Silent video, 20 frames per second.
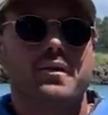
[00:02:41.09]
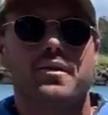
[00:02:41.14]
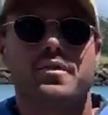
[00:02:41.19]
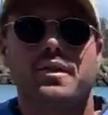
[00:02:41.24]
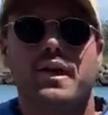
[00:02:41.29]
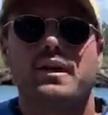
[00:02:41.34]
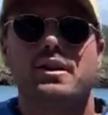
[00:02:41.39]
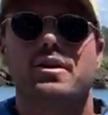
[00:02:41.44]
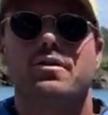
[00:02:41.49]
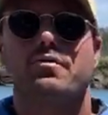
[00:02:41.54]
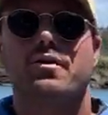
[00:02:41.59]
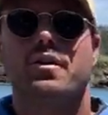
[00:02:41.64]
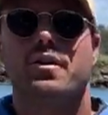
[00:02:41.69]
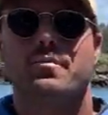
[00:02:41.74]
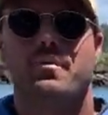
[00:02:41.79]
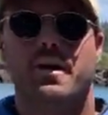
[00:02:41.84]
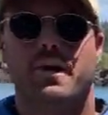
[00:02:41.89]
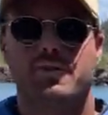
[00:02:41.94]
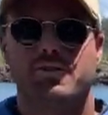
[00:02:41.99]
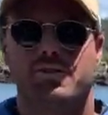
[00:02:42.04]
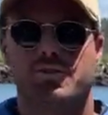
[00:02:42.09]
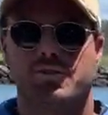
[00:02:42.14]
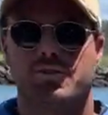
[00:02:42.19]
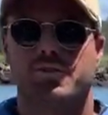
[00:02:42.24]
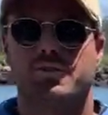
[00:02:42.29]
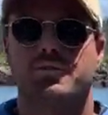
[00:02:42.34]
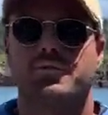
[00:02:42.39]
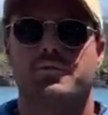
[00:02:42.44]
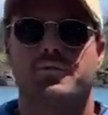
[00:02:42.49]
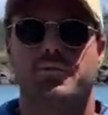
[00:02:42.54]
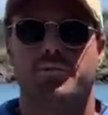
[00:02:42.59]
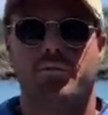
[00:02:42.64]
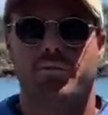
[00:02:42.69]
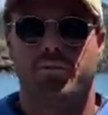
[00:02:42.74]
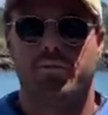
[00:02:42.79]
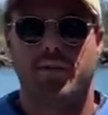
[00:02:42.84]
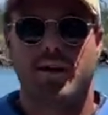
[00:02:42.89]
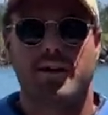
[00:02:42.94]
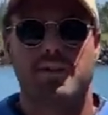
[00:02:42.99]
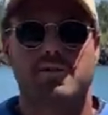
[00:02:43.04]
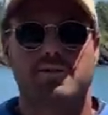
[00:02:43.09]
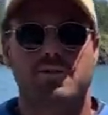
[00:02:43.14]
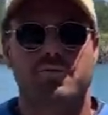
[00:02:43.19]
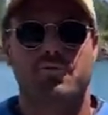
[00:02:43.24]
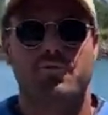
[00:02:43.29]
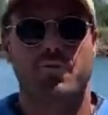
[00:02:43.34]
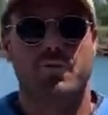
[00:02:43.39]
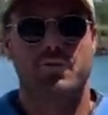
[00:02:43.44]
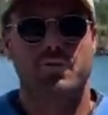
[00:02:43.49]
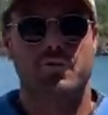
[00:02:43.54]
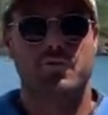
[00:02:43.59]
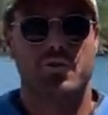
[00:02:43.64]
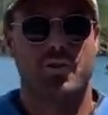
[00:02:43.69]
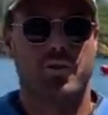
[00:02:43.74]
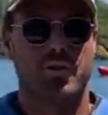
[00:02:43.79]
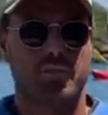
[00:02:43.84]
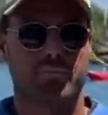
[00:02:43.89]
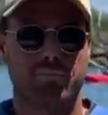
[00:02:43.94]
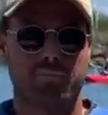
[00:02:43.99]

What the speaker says: Thank you very much. That is the forward stroke.